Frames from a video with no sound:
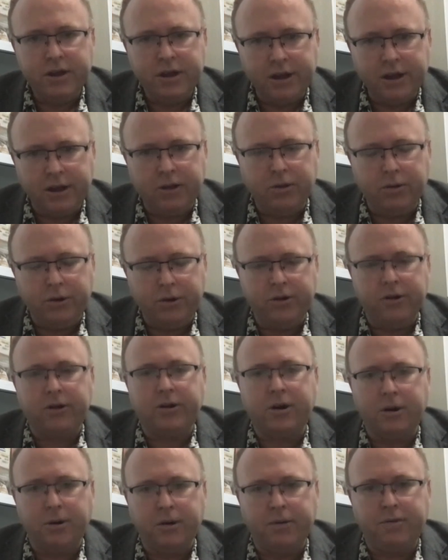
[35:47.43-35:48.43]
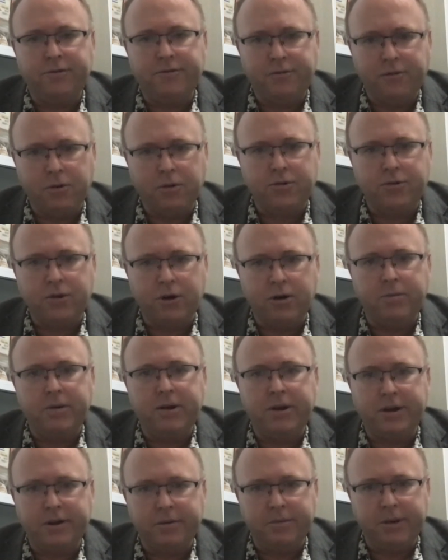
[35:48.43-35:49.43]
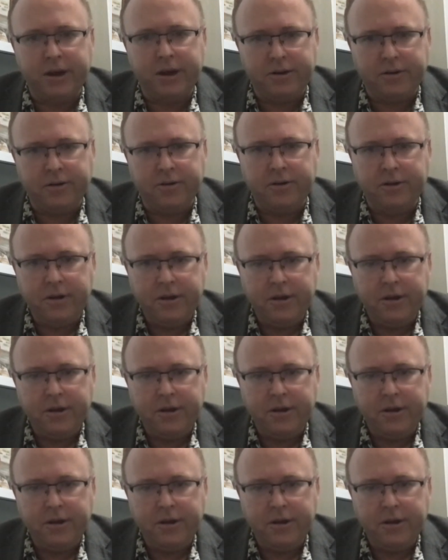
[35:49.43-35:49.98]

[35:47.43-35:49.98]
including the current 4th Army commander,